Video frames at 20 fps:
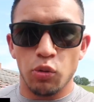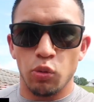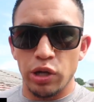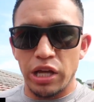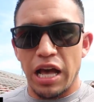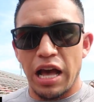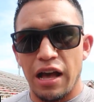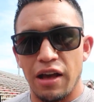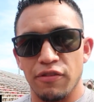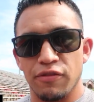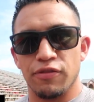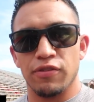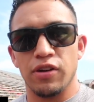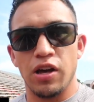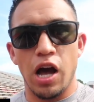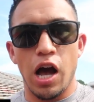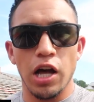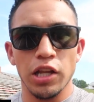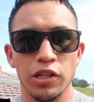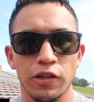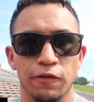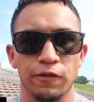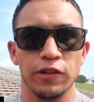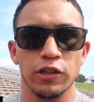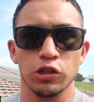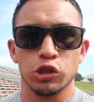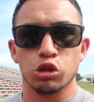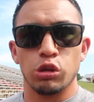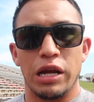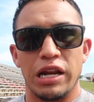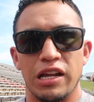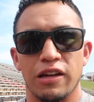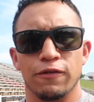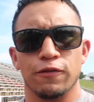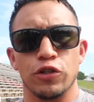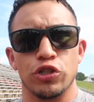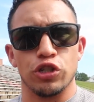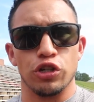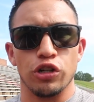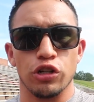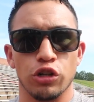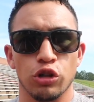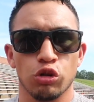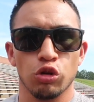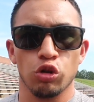we have on the field training for certain